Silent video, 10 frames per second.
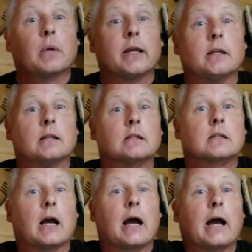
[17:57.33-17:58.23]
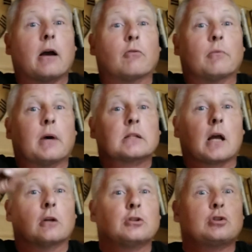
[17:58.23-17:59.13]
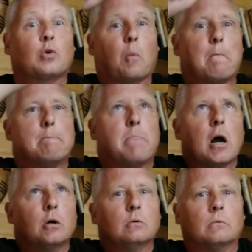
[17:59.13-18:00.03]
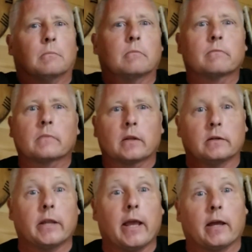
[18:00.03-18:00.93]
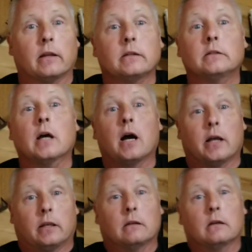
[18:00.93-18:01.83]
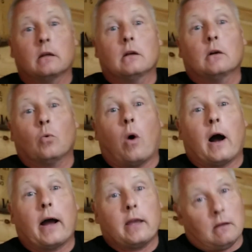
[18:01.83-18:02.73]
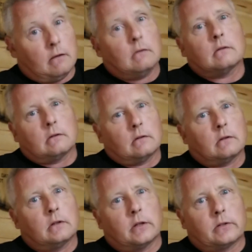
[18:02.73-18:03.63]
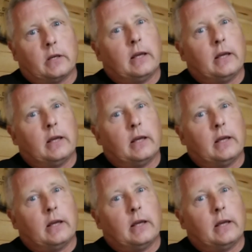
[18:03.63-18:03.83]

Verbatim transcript: Plane in the sky over Moscow. Shoo, boom, dead, done. Why? Because